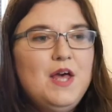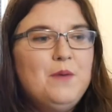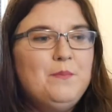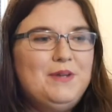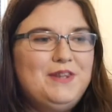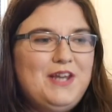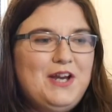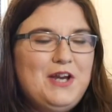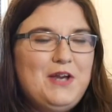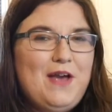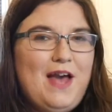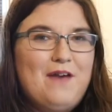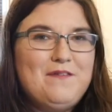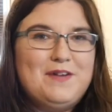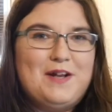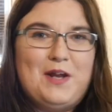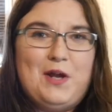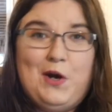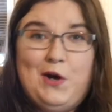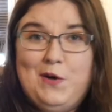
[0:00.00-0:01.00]
But there you have
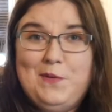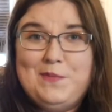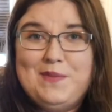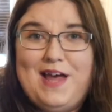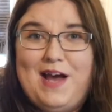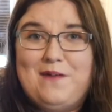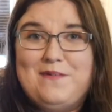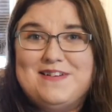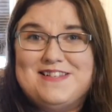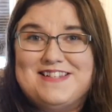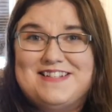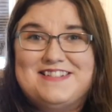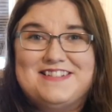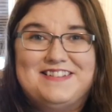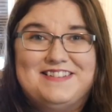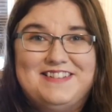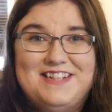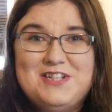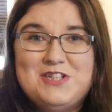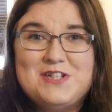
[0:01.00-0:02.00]
it. I hope that was a
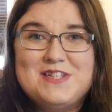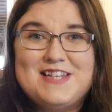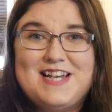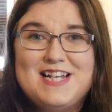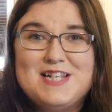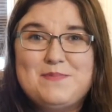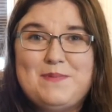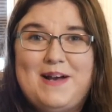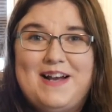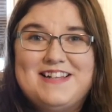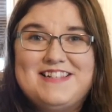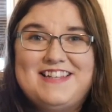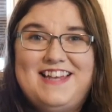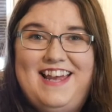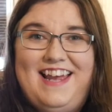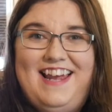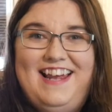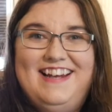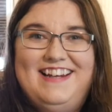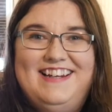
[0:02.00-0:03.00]
delicious icebox
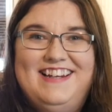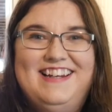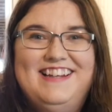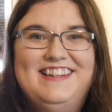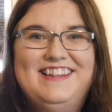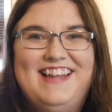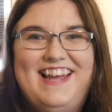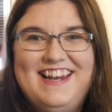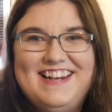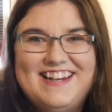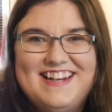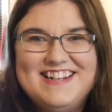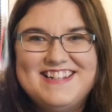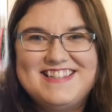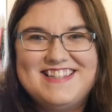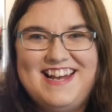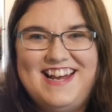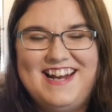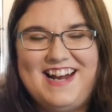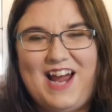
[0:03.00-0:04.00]
cake. Like I
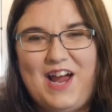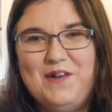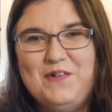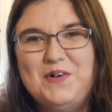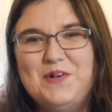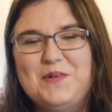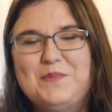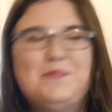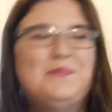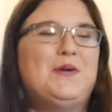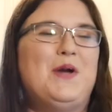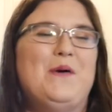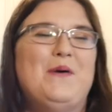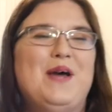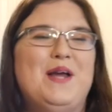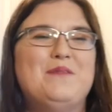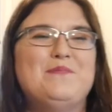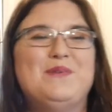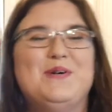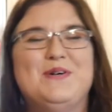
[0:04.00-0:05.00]
said, I will go
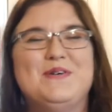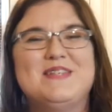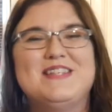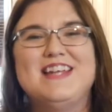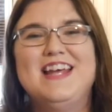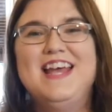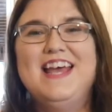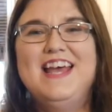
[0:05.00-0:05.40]
ahead and post